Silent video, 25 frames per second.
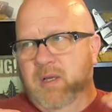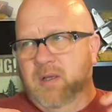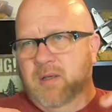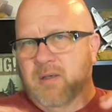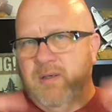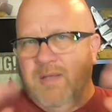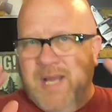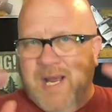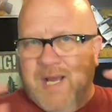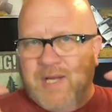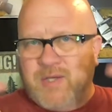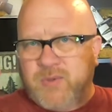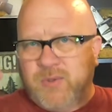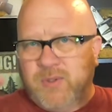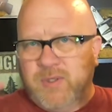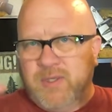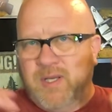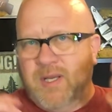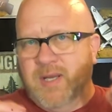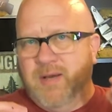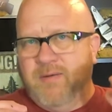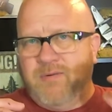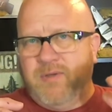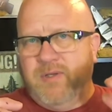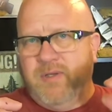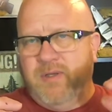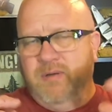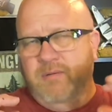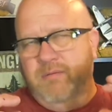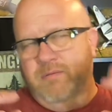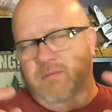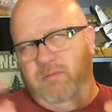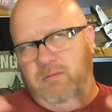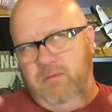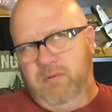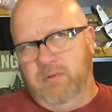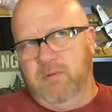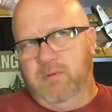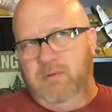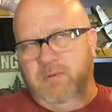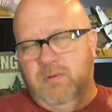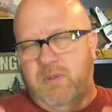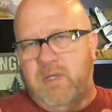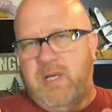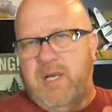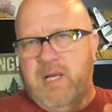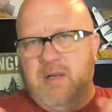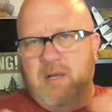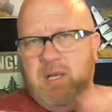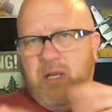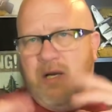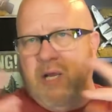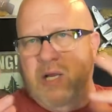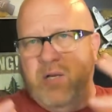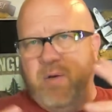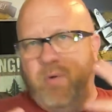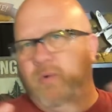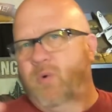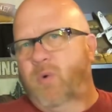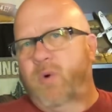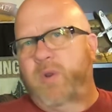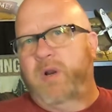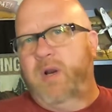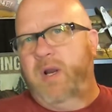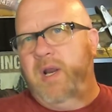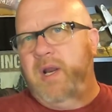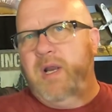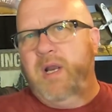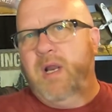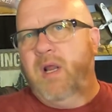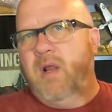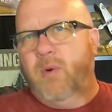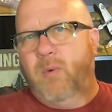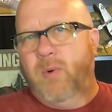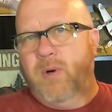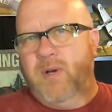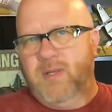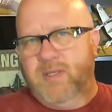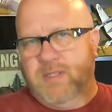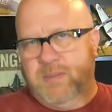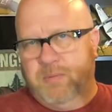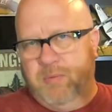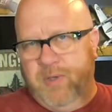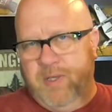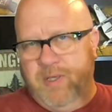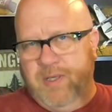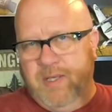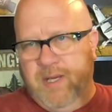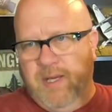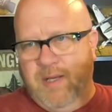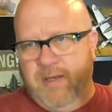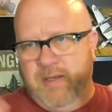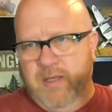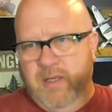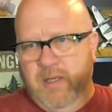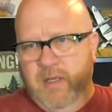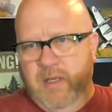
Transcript: naturally gifted, I don't know any other way to explain that,